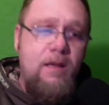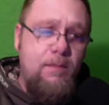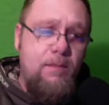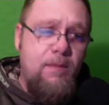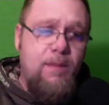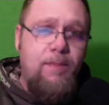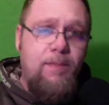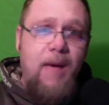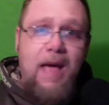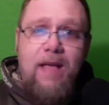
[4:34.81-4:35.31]

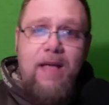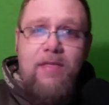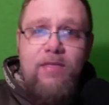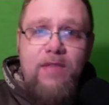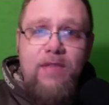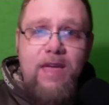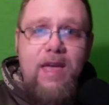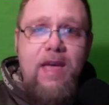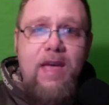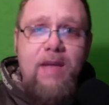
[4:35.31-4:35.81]
But back
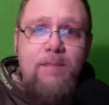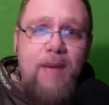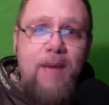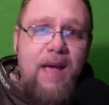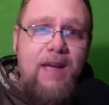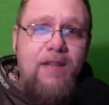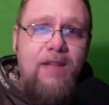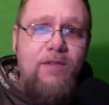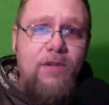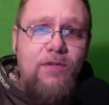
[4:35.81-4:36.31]
then,
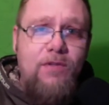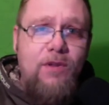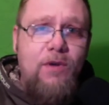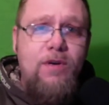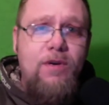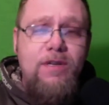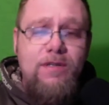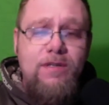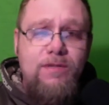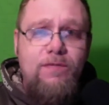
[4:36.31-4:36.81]
back in the
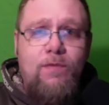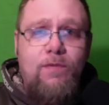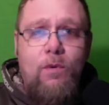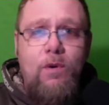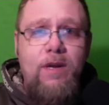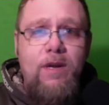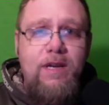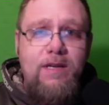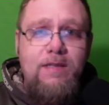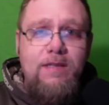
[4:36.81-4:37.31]
30s and
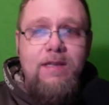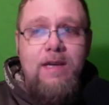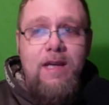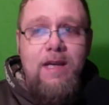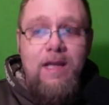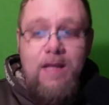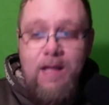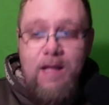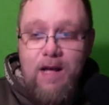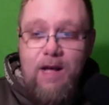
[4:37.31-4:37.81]
40s,
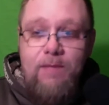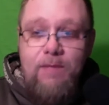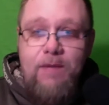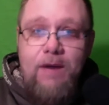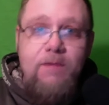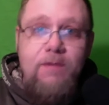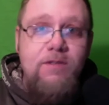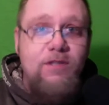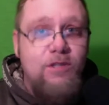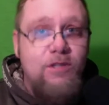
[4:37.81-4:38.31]

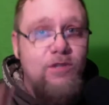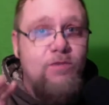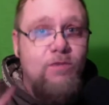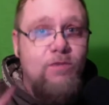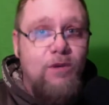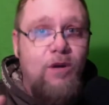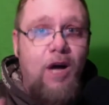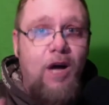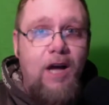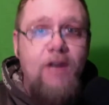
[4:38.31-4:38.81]
that was just
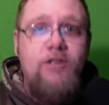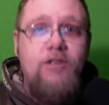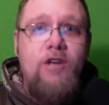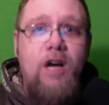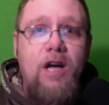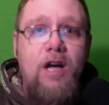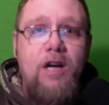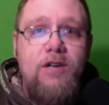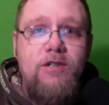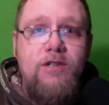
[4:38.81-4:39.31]
real
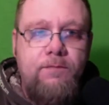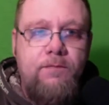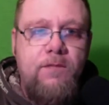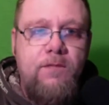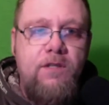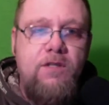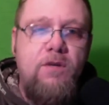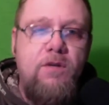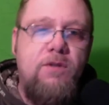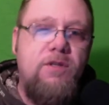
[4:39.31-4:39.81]
hush-hush.
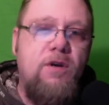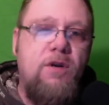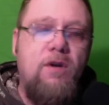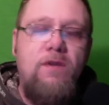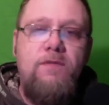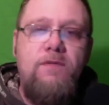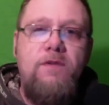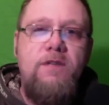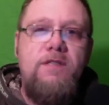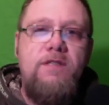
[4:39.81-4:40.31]
So his
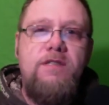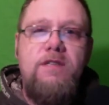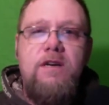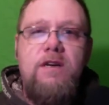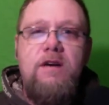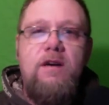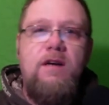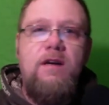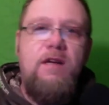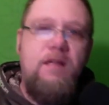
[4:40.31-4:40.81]
girlfriend,
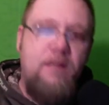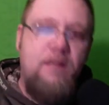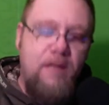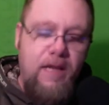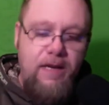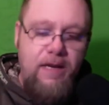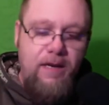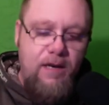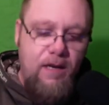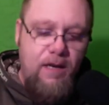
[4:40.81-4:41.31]
Sarah,
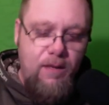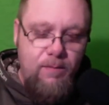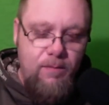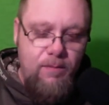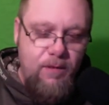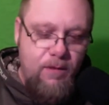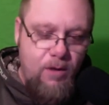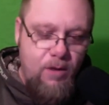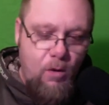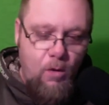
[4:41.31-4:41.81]
ended
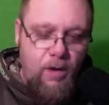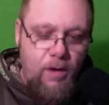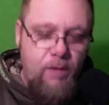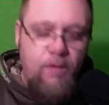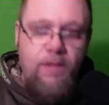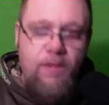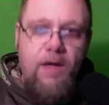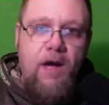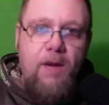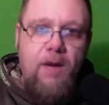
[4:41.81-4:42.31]
up going
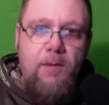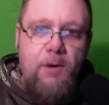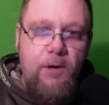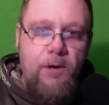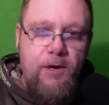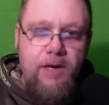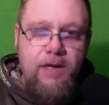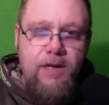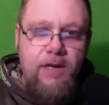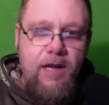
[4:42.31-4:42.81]
with
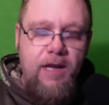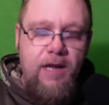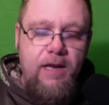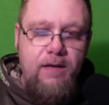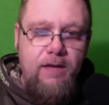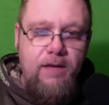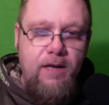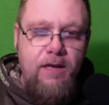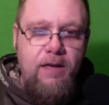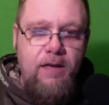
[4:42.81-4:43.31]
Hubbard,
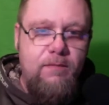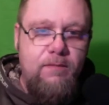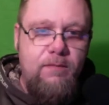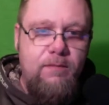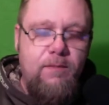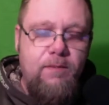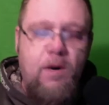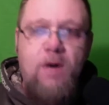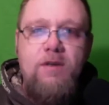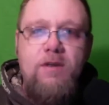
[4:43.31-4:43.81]
and
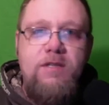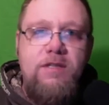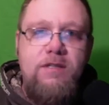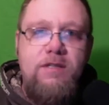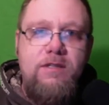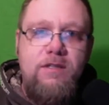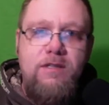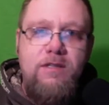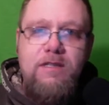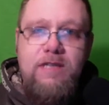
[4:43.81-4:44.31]

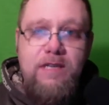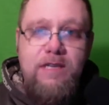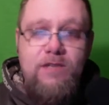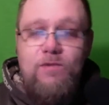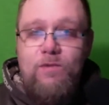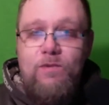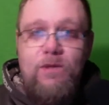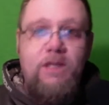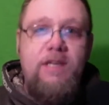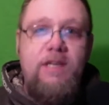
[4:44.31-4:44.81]
Parsons just gets
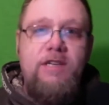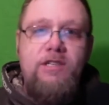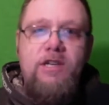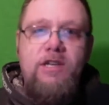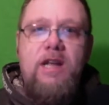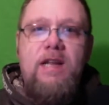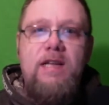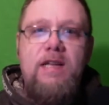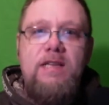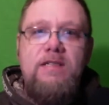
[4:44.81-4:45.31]
really
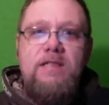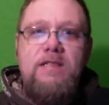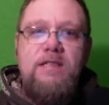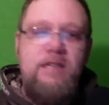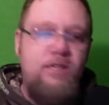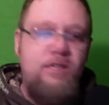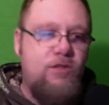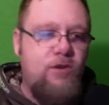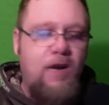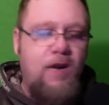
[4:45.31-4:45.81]
jealous, and
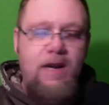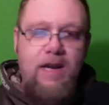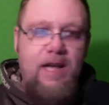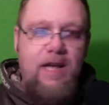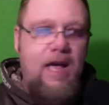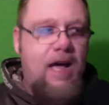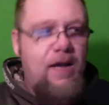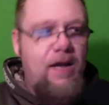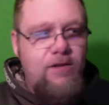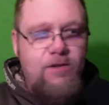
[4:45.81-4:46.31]
he's trying to
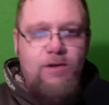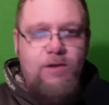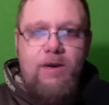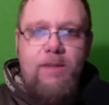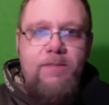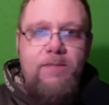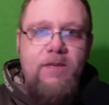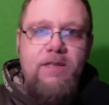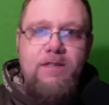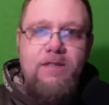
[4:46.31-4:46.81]
conjure up
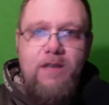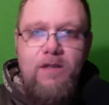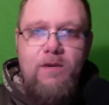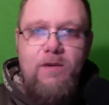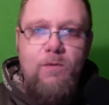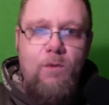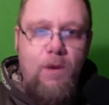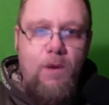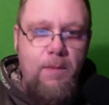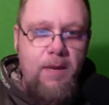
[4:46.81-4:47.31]
this other
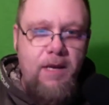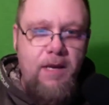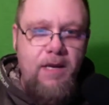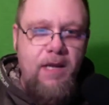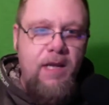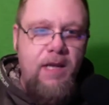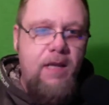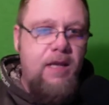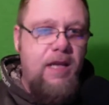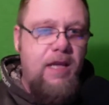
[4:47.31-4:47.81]
woman.
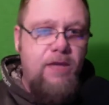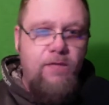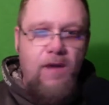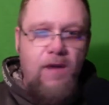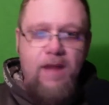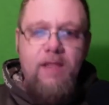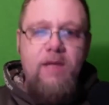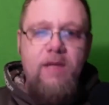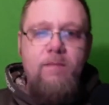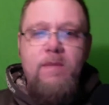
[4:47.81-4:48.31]
He
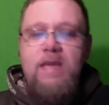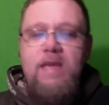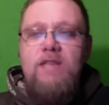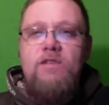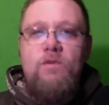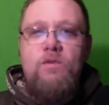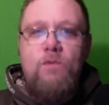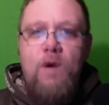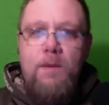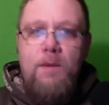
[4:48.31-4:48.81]
finally meets a
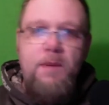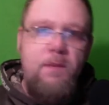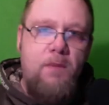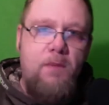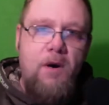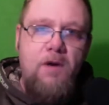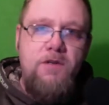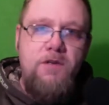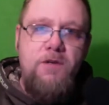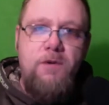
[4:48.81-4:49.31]
woman,
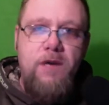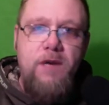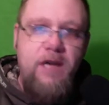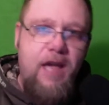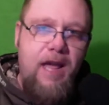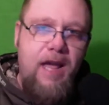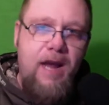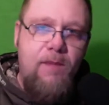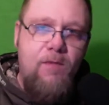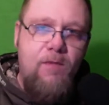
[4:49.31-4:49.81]
Marjorie
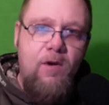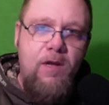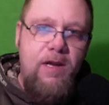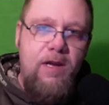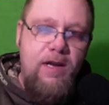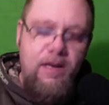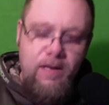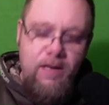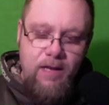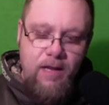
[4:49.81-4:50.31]

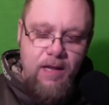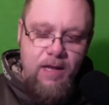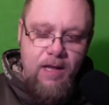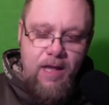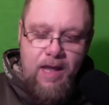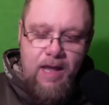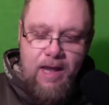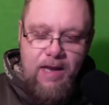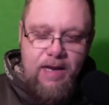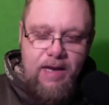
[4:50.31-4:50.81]
Cameron,
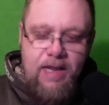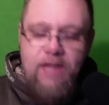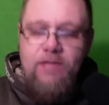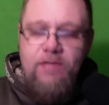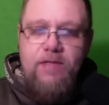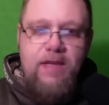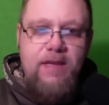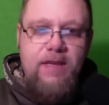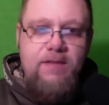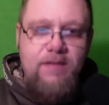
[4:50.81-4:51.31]
and he
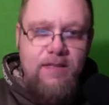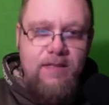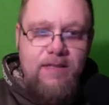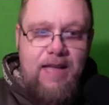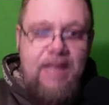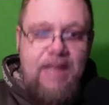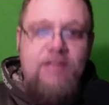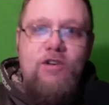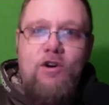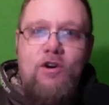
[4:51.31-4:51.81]
thinks that
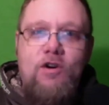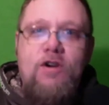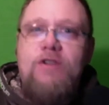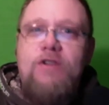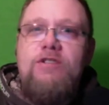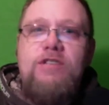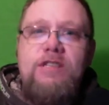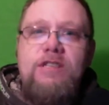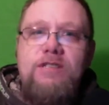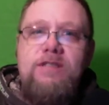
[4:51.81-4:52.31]
that's her.
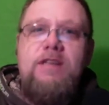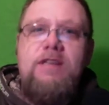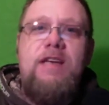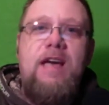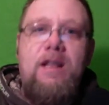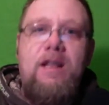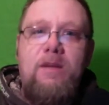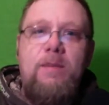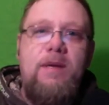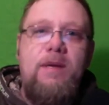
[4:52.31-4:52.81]
She's the
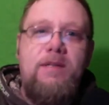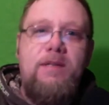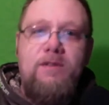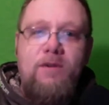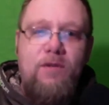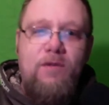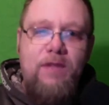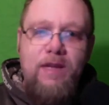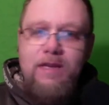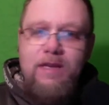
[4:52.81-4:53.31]

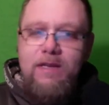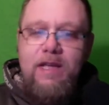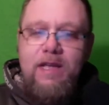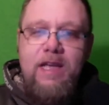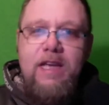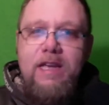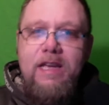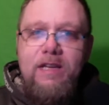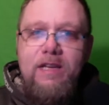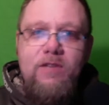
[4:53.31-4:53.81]
elemental that
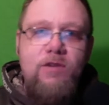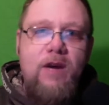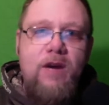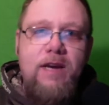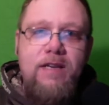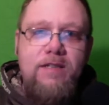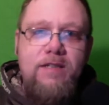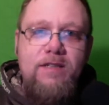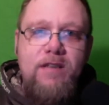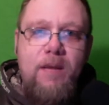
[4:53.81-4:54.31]
he had tried
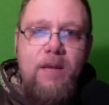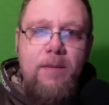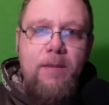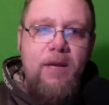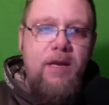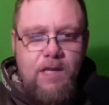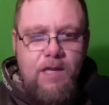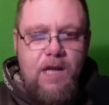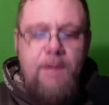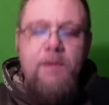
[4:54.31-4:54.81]
to
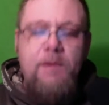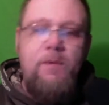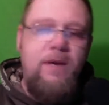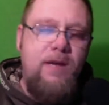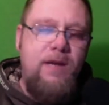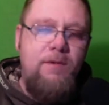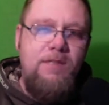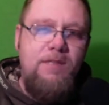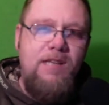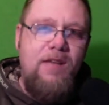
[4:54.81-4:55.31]
summon. I mean, when
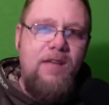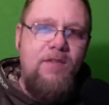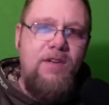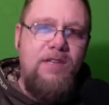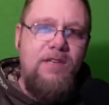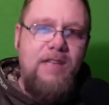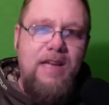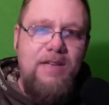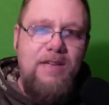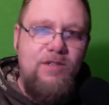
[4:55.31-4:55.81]
he was out in the
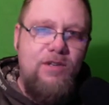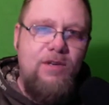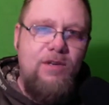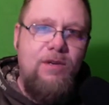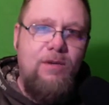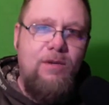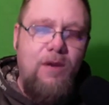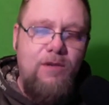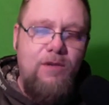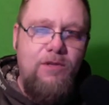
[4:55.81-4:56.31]

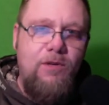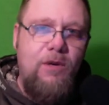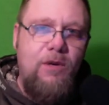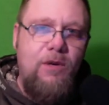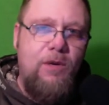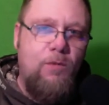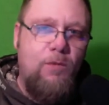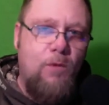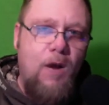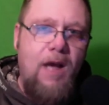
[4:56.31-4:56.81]
desert
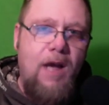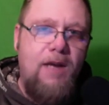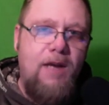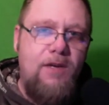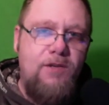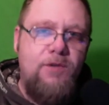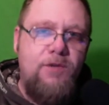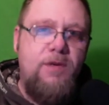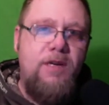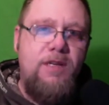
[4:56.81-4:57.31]
doing
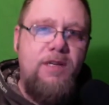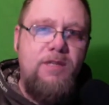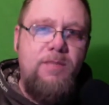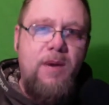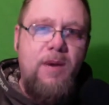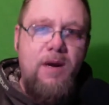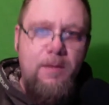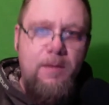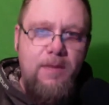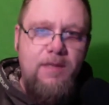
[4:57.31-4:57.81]
rocketry
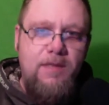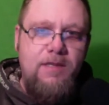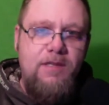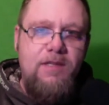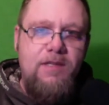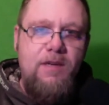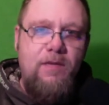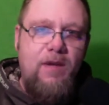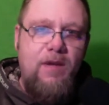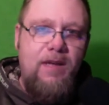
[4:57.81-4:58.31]
experiments and
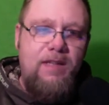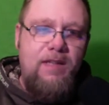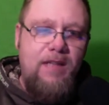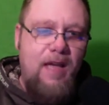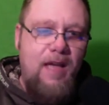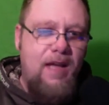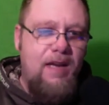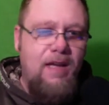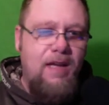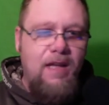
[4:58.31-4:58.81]
stuff like
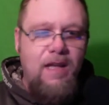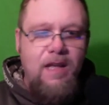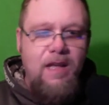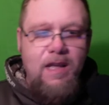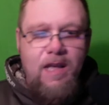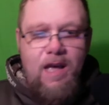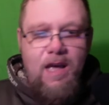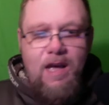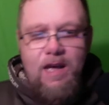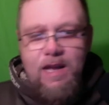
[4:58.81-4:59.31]
that,
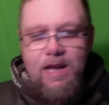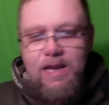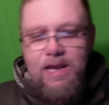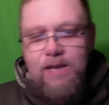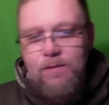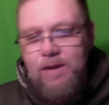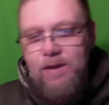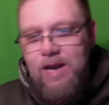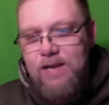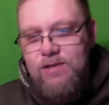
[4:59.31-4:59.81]
he
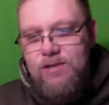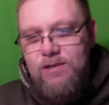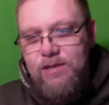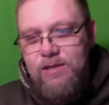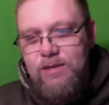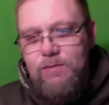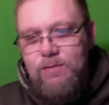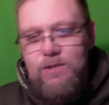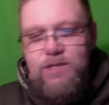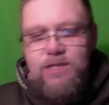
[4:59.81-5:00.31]
would
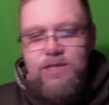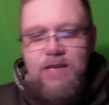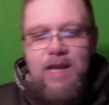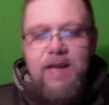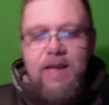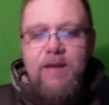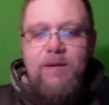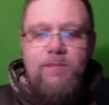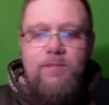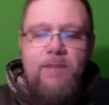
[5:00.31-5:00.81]
actually
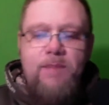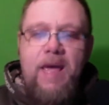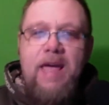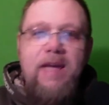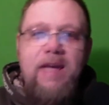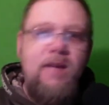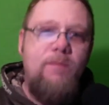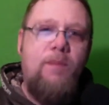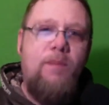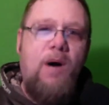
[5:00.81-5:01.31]
recite
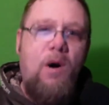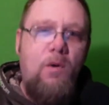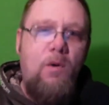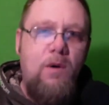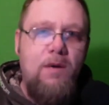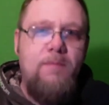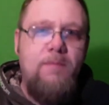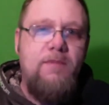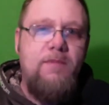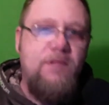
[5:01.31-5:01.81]
pagan
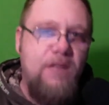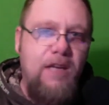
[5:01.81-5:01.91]
poems.